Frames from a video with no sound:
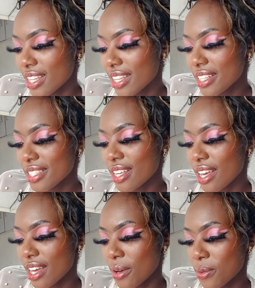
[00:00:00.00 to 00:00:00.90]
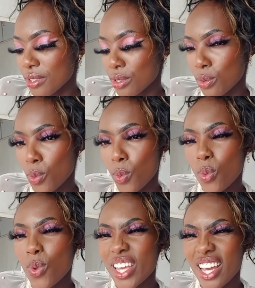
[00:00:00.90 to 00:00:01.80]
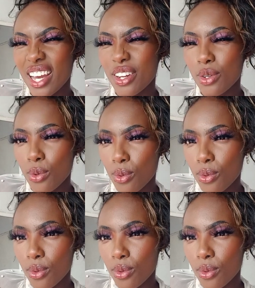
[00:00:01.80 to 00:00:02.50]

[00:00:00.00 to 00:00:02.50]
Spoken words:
this guy was a weirdo.